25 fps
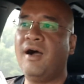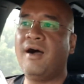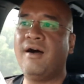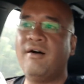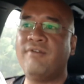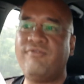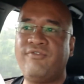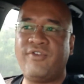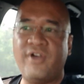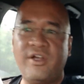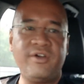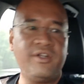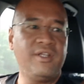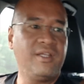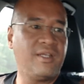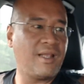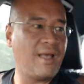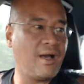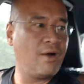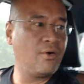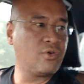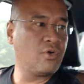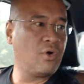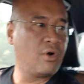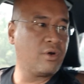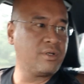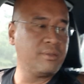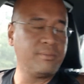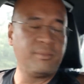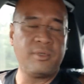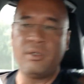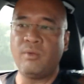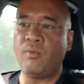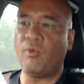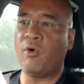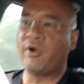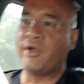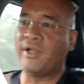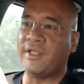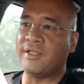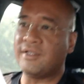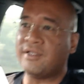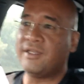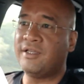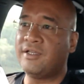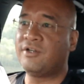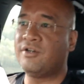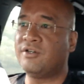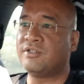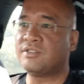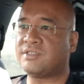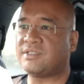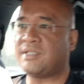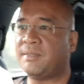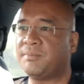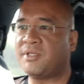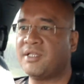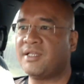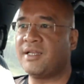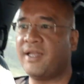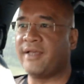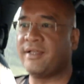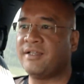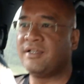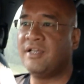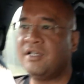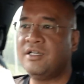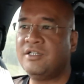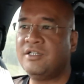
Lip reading: a very loud audible warning. It goes something like,